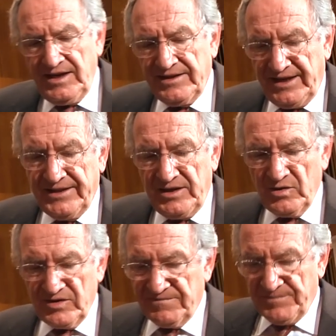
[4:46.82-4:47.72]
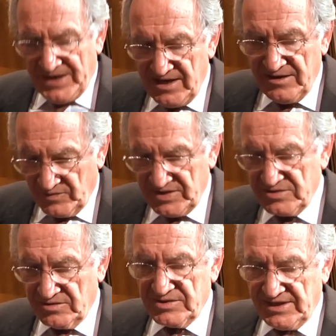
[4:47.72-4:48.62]
In, in the area of pain
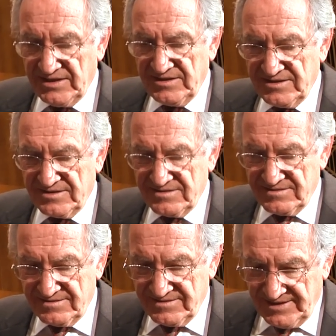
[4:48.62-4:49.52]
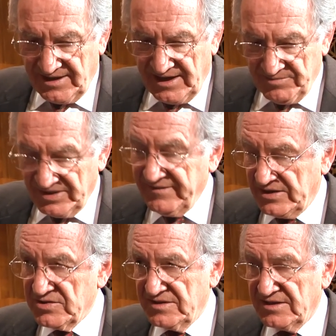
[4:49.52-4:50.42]
research, that is, that I believe
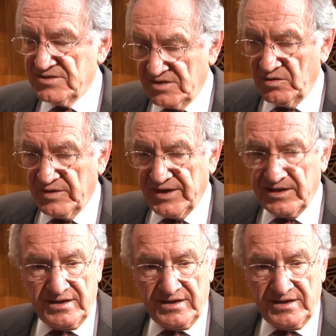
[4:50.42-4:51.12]
that's, that's so, and I